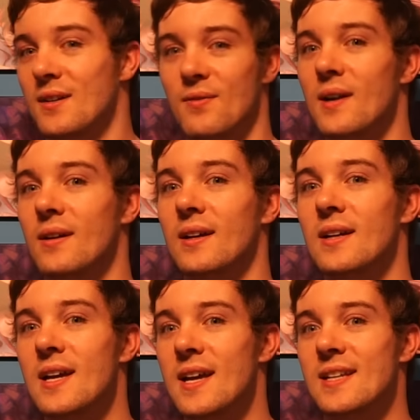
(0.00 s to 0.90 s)
Calavera,
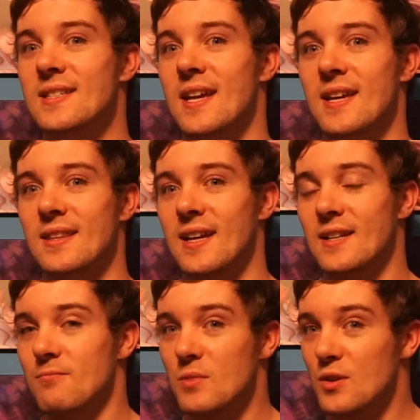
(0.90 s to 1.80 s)
saying
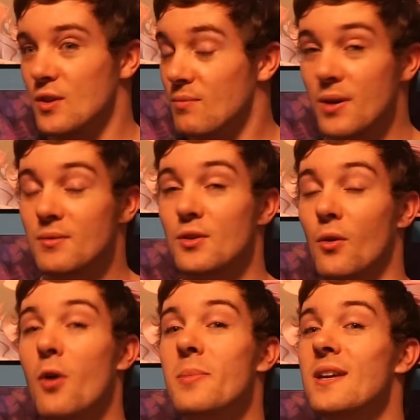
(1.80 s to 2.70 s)
that you're
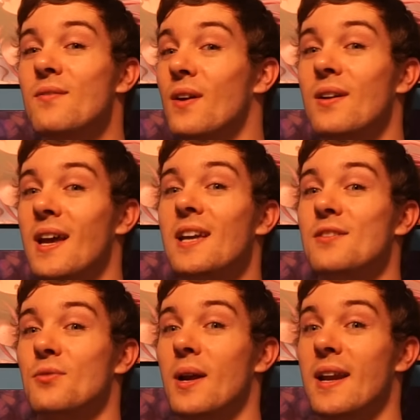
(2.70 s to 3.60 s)
all being very
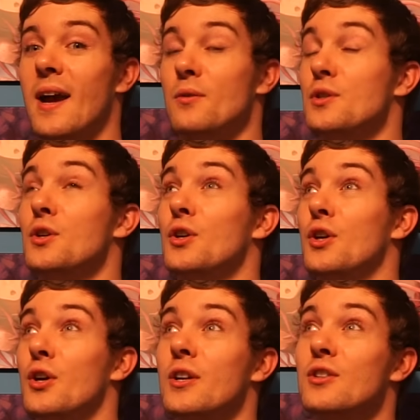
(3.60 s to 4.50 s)
negative right now. You're
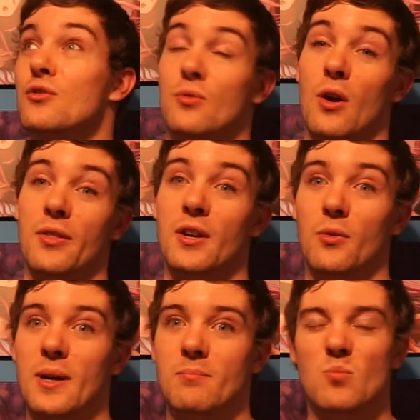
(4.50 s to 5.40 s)
gonna draw the
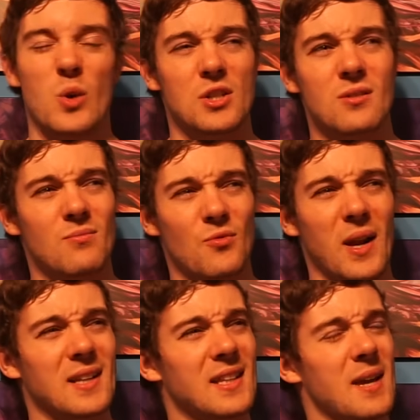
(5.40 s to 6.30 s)
Grimm, which,
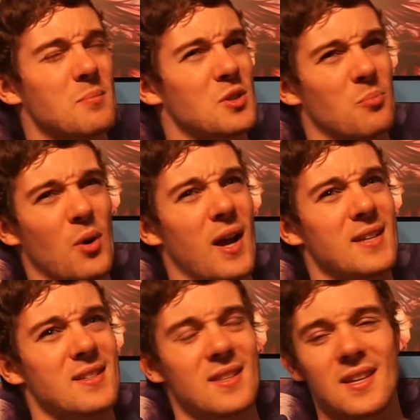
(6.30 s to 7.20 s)
frankly, I'm
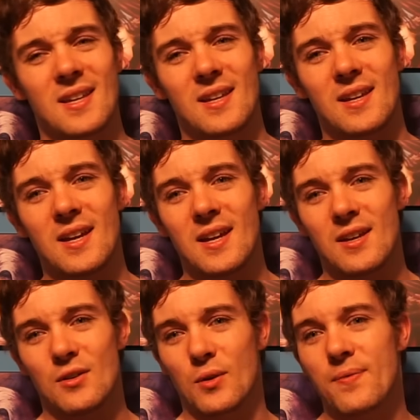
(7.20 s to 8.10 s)
surprised the
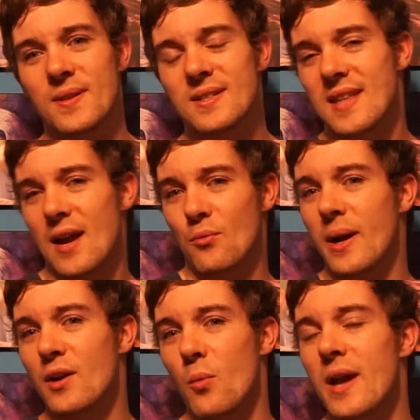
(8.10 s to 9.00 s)
griffins that
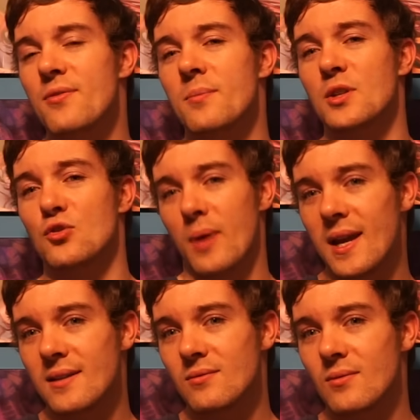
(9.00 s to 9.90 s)
ran away from the
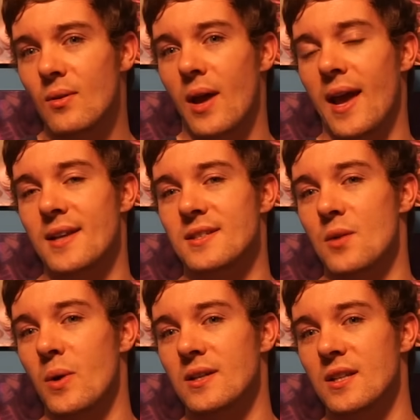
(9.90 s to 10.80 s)
train as they
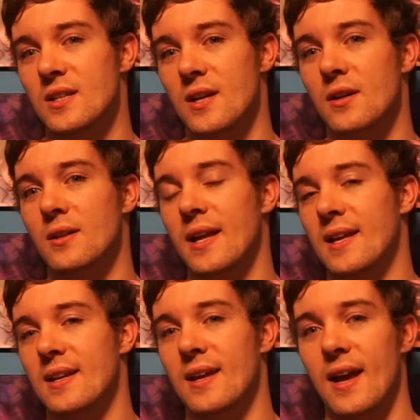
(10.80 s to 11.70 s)
went into the tunnel
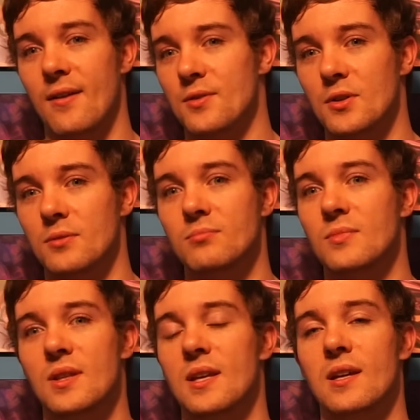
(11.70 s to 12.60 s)
and after
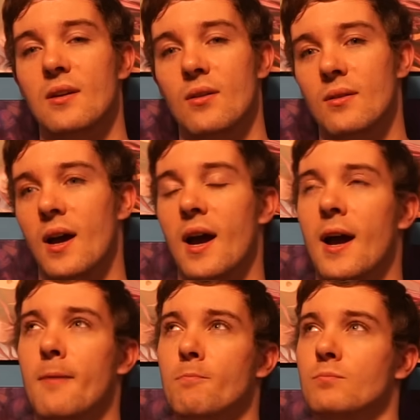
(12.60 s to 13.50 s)
the,
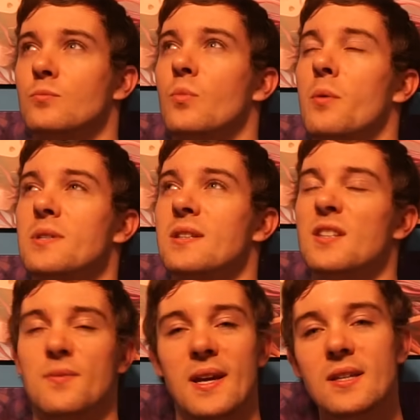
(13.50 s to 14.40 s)
the
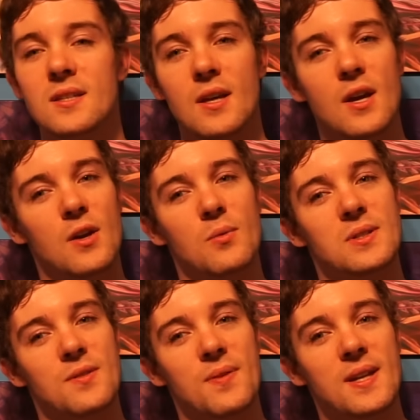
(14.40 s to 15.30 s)
Sphinx was
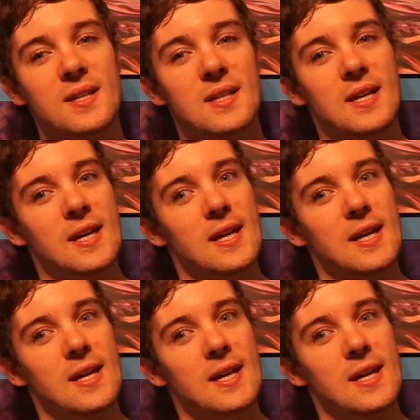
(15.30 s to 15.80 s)
defeated,